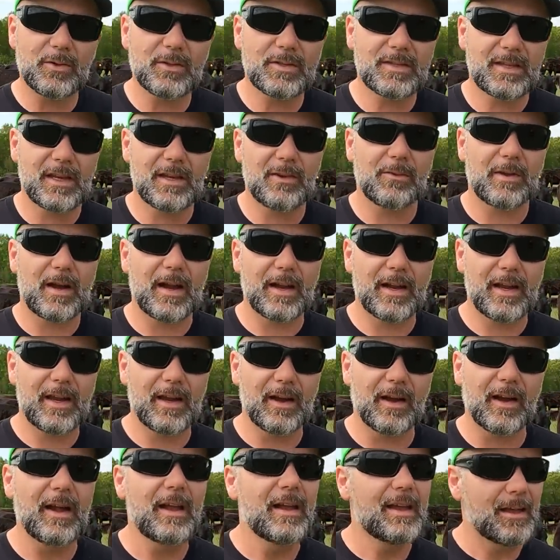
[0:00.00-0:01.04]
you see right
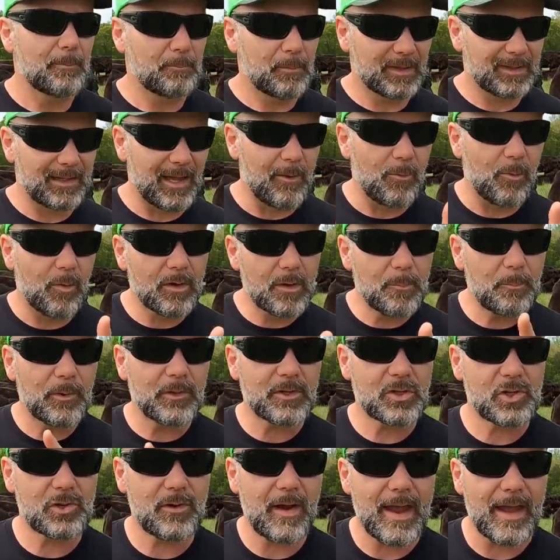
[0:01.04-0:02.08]
here, but they want to
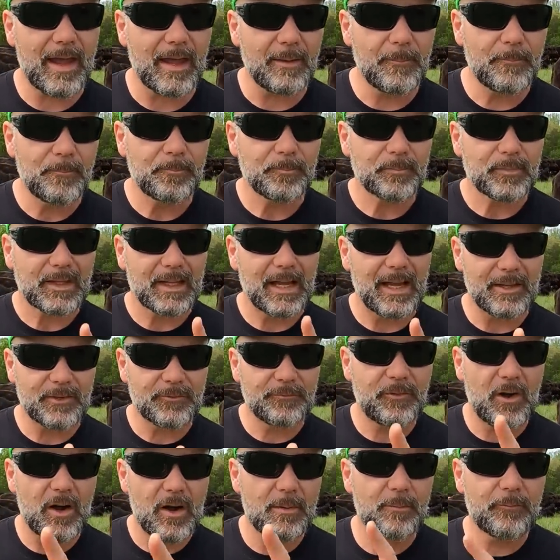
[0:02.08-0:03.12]
portray it
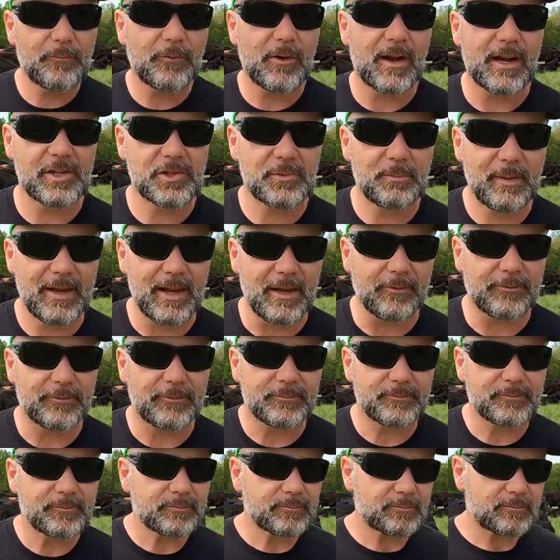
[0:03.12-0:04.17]
as farm fresh beef.
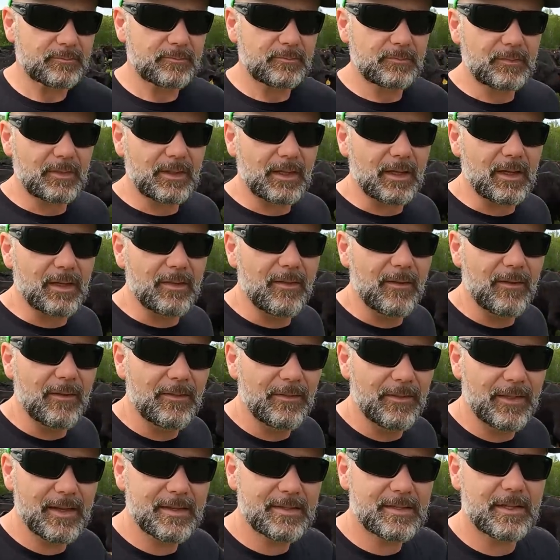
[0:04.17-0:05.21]

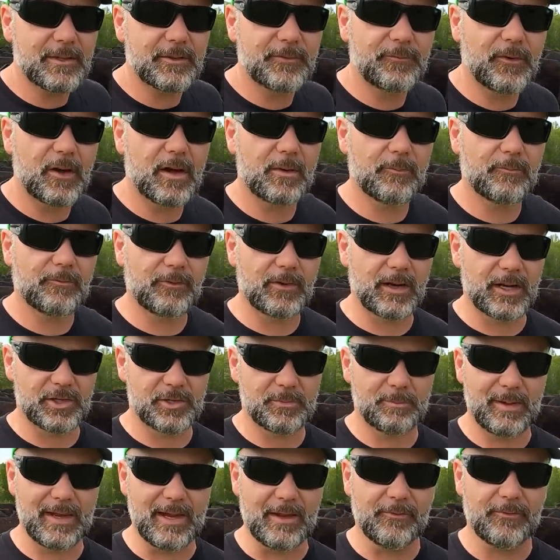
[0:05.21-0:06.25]
This is farm
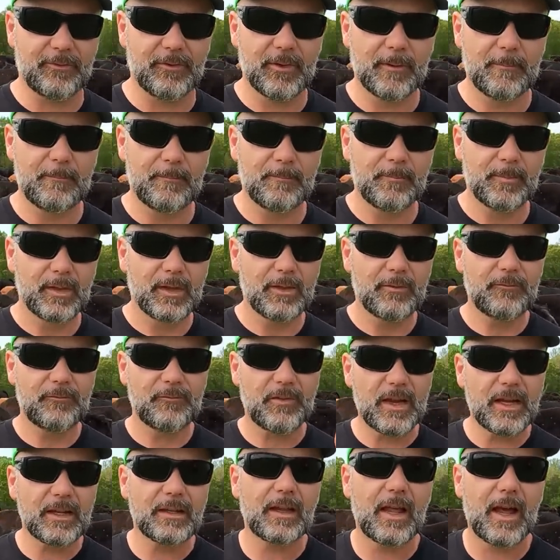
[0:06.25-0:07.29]
fresh beef.
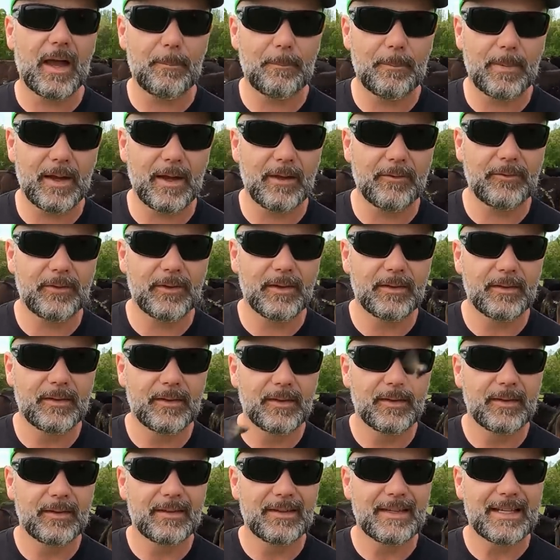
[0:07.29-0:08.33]
Feedlot beef
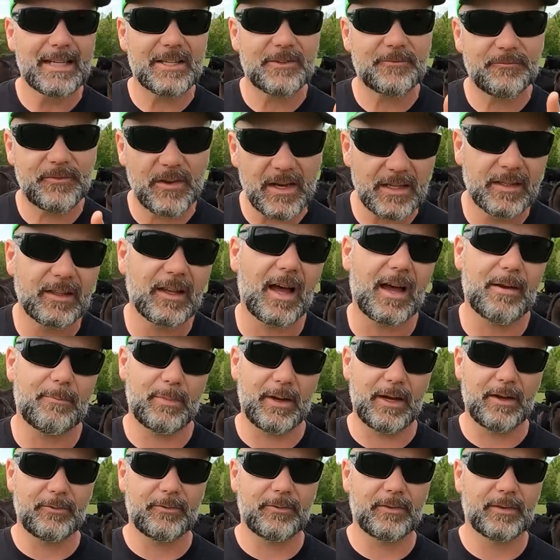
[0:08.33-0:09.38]
is feedlot
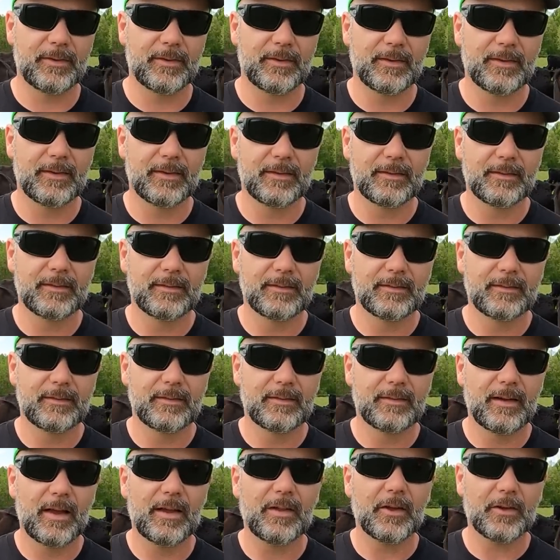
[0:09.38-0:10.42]
beef.
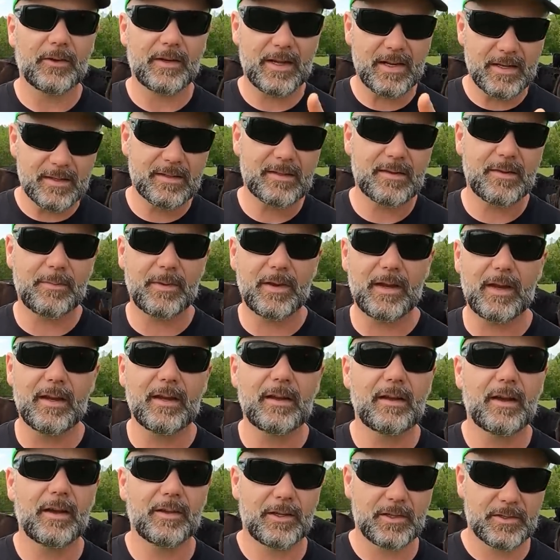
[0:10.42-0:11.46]
And there needs to
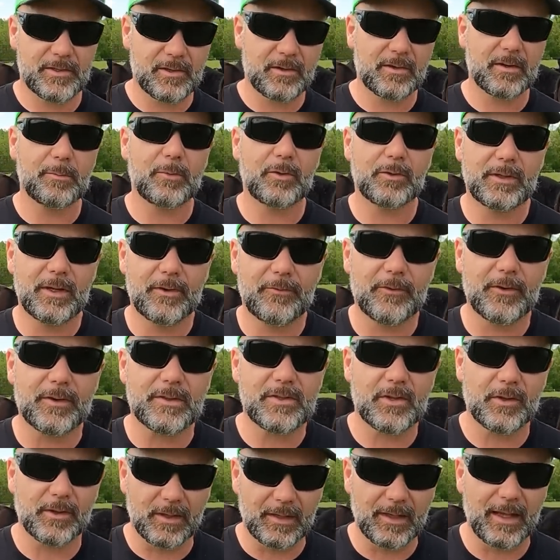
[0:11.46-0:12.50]
be a discernible
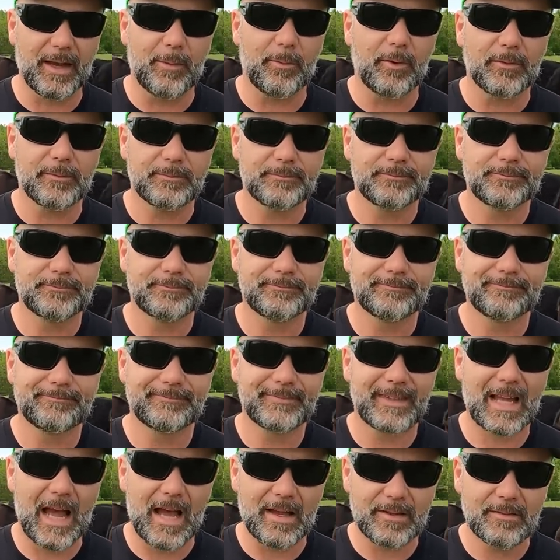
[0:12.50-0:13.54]
difference on the label.
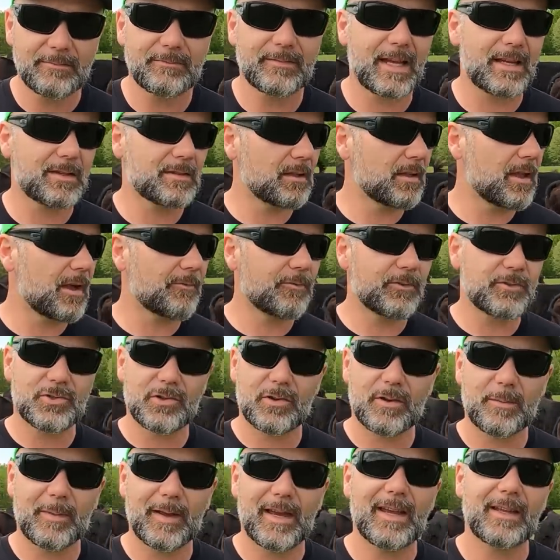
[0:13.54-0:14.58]
Guys, thanks a lot for
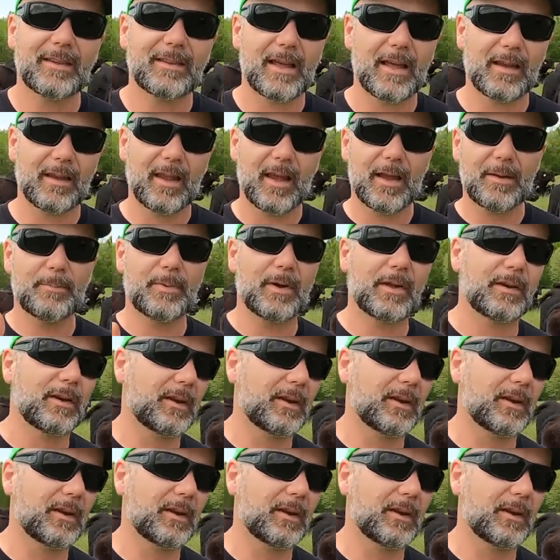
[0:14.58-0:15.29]
joining me. Hit that like